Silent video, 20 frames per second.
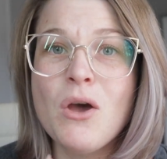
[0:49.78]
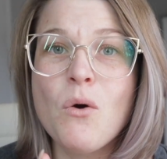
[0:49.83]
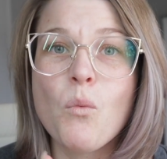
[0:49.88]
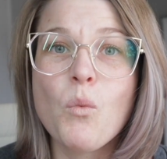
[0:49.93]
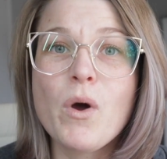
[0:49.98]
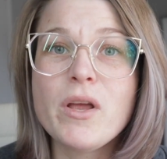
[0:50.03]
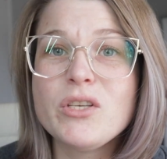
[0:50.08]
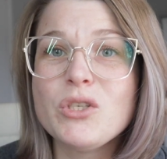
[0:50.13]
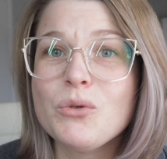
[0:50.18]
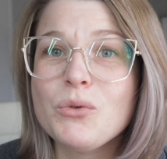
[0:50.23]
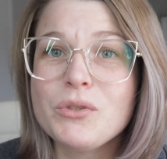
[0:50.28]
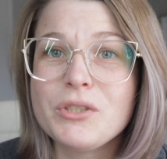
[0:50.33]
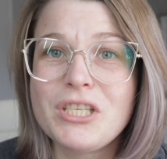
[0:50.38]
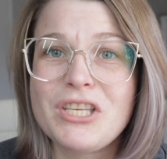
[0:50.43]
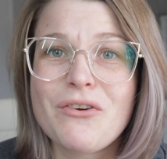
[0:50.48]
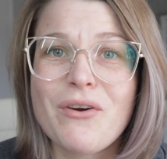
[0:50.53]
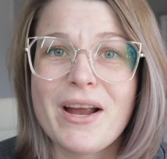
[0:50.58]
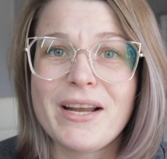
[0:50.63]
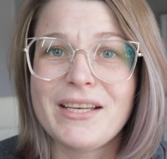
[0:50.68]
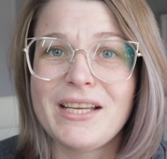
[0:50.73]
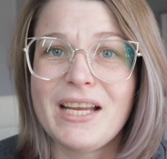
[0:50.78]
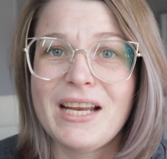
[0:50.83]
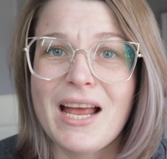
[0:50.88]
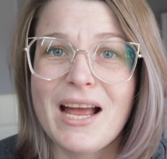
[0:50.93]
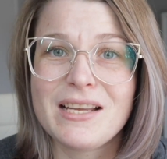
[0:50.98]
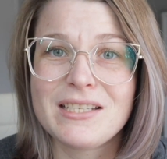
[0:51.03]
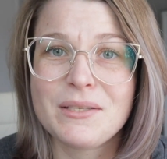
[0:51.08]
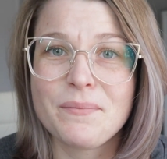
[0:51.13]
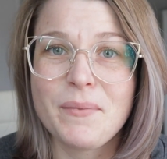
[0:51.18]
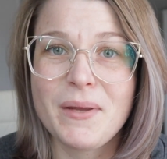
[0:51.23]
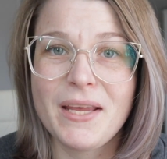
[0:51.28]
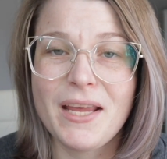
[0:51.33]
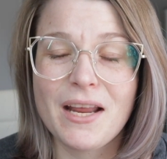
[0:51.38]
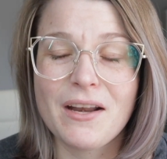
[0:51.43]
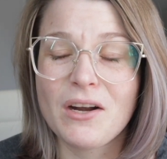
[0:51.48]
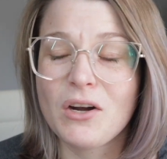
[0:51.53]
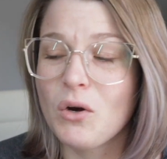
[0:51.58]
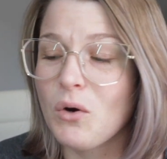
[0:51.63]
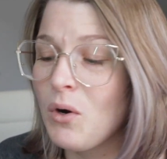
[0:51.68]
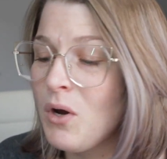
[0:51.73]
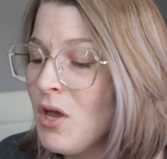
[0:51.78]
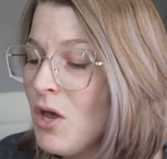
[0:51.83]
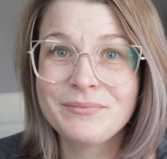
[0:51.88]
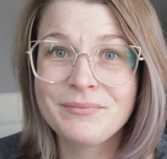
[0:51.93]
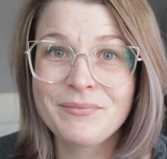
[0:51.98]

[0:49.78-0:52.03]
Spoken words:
What tools do I need as a beginner?